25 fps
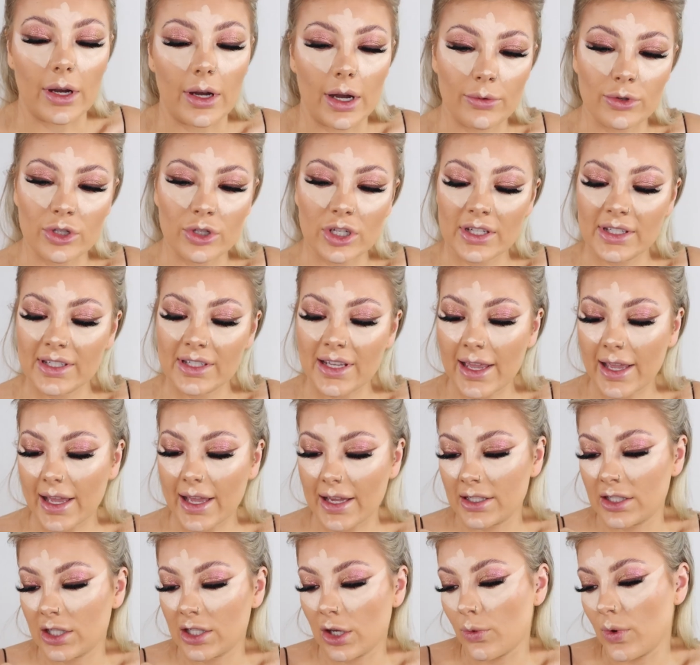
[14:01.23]
I'm just going to take
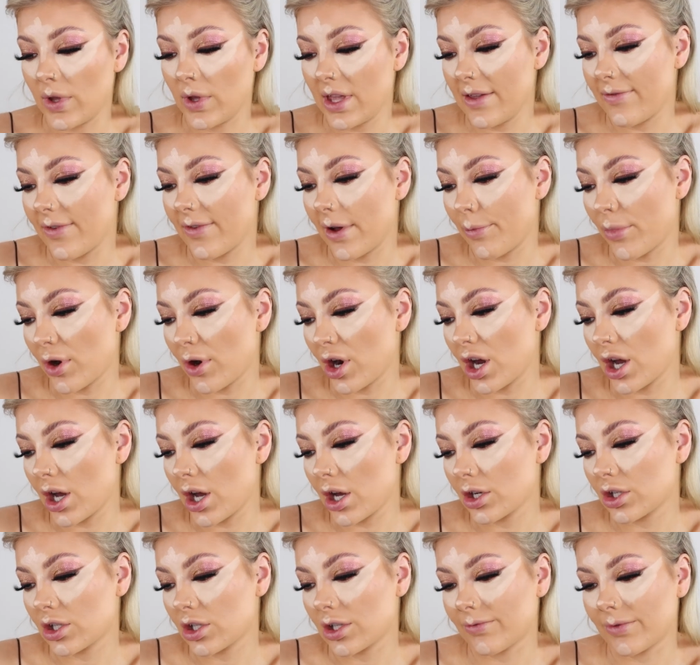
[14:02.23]
a Zoeva
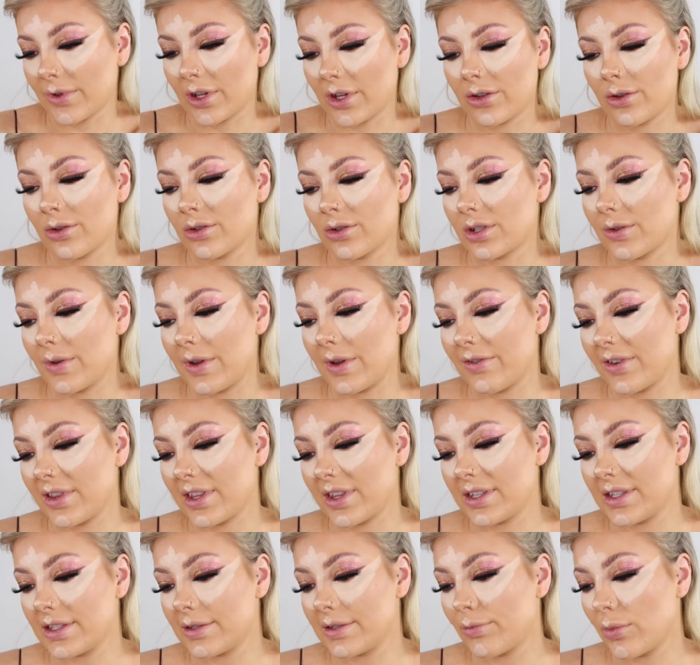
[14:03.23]
brush. Not Zoeva,
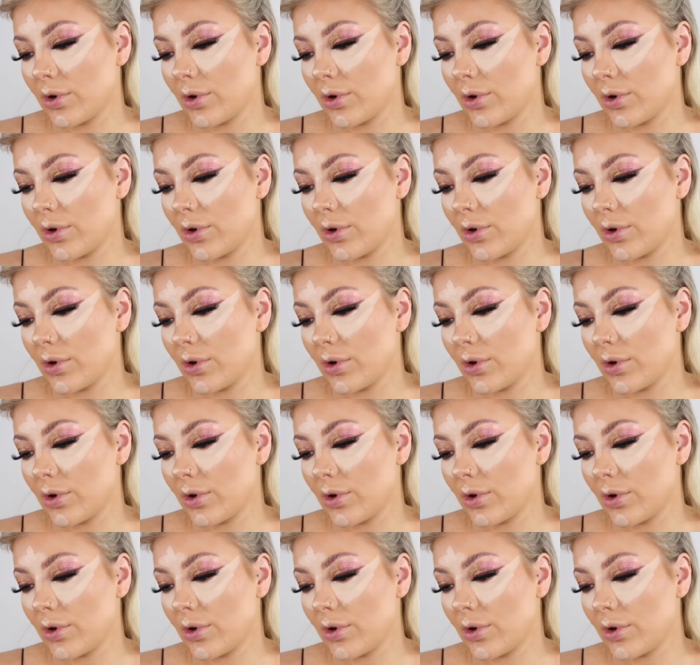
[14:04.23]
this is